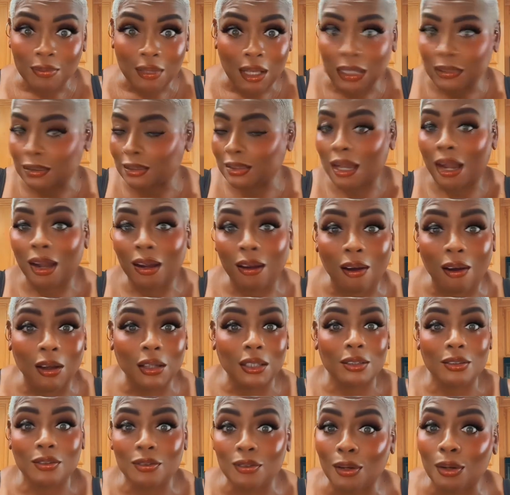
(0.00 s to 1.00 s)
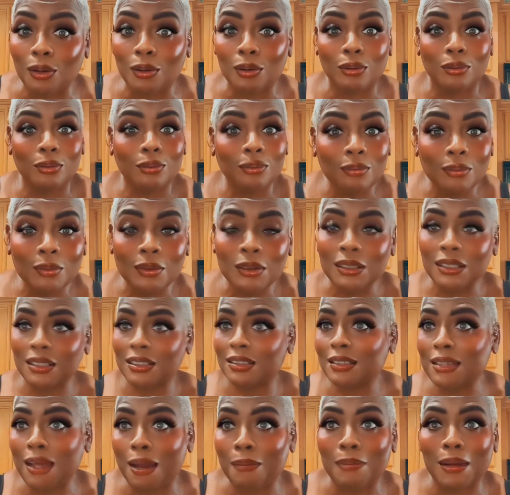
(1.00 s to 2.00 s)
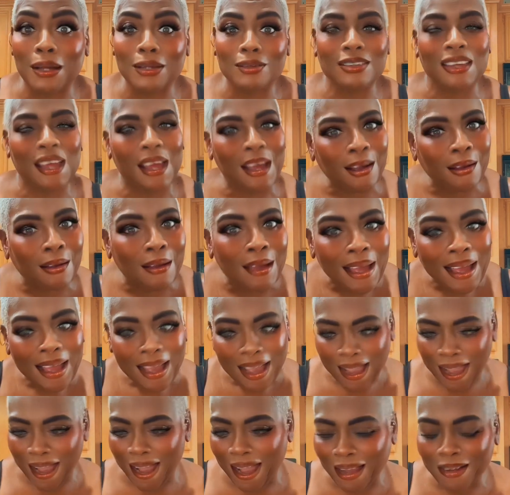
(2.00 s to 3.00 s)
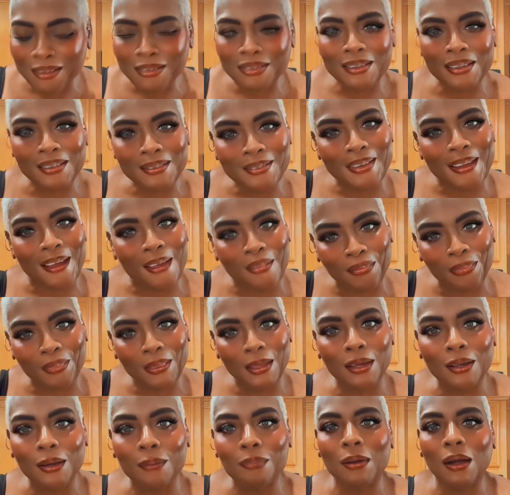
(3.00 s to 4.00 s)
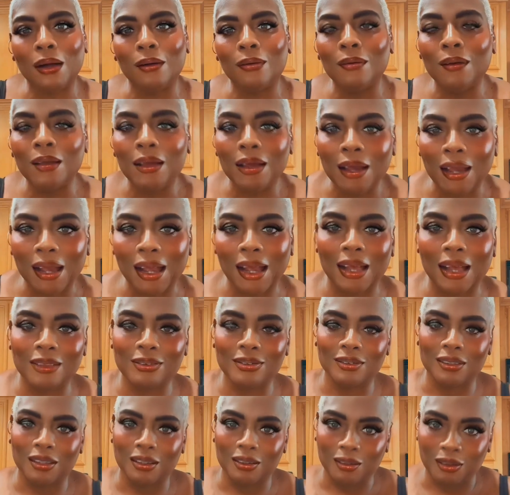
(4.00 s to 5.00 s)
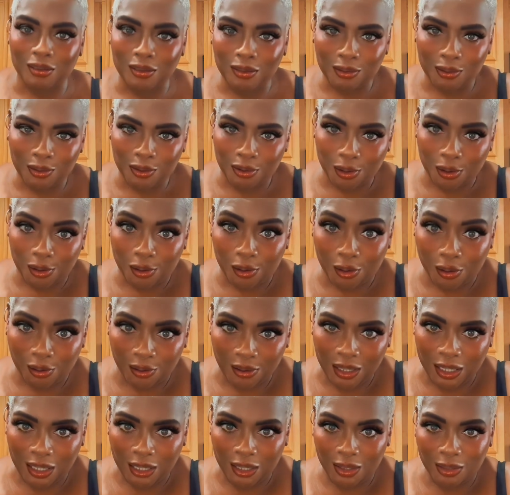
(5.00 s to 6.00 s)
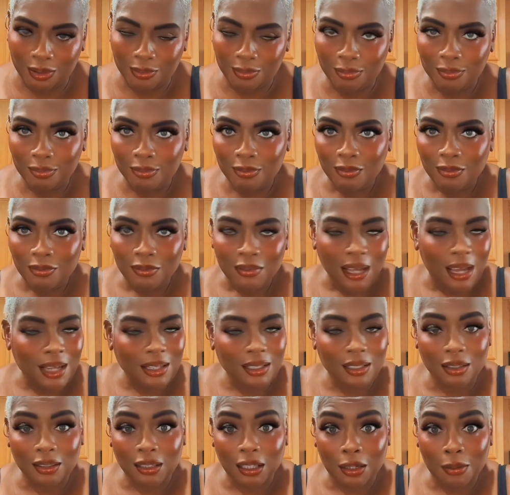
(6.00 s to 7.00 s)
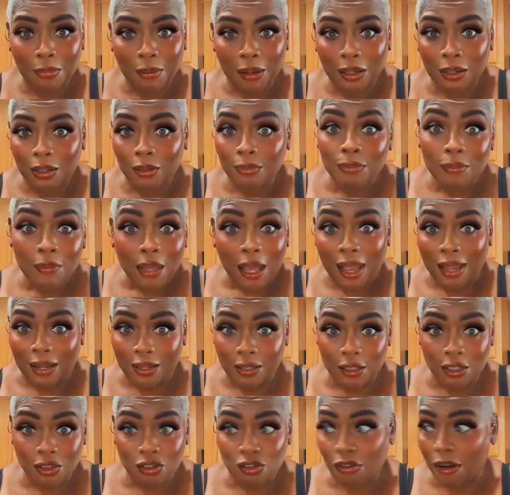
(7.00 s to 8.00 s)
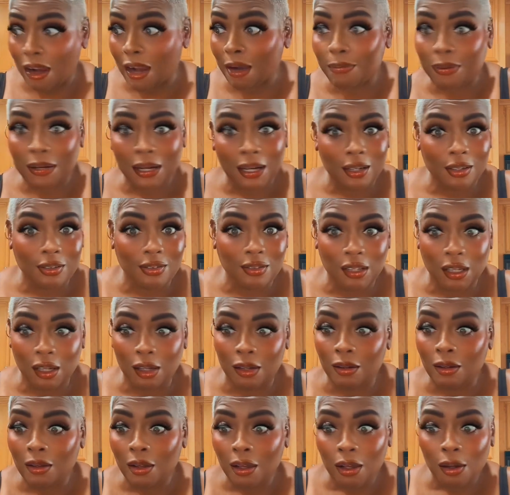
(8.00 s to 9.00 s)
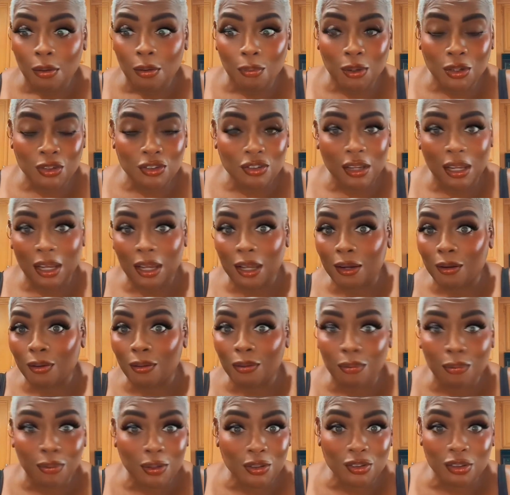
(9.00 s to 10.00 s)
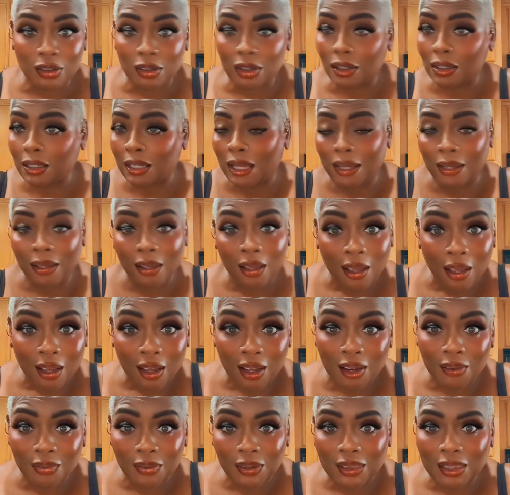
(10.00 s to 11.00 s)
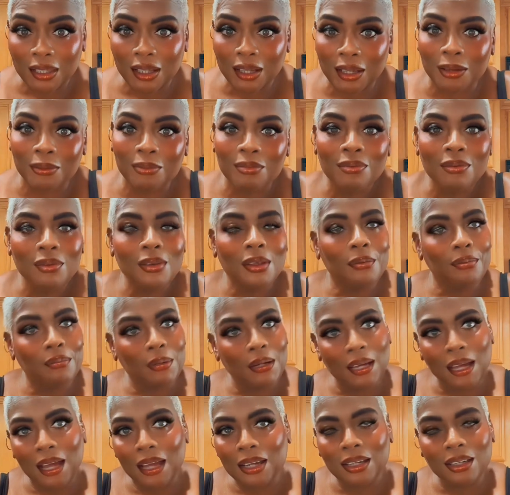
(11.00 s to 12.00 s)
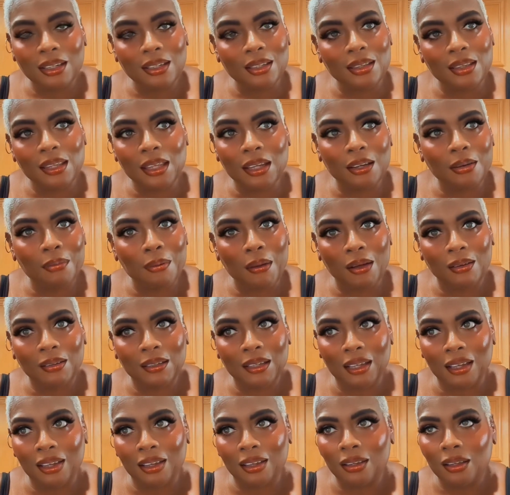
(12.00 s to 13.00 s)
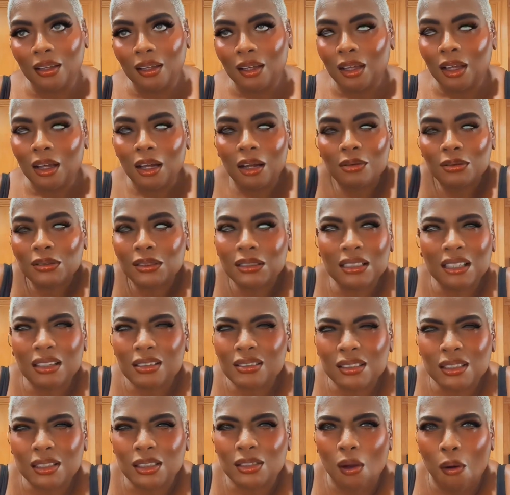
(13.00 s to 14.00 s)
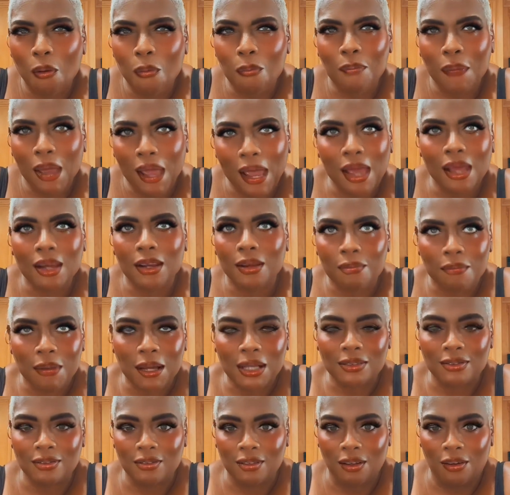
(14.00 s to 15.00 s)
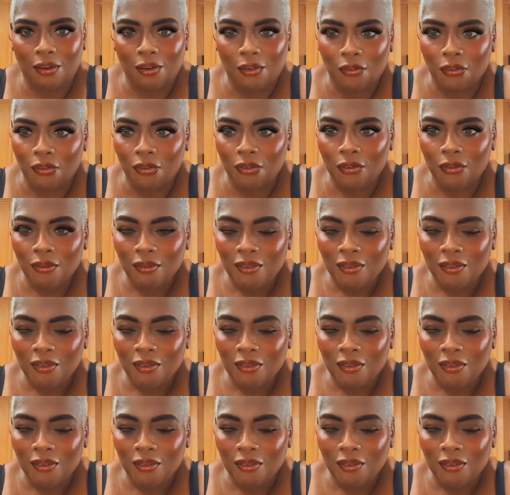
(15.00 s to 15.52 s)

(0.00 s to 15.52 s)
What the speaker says: Started calling the school. This is not my child. I did not think about asking the little girl her name. I didn't think about it. I could describe her. I could tell what she had on, what she looked like, everything. But I didn't think about that. I was so mad at myself.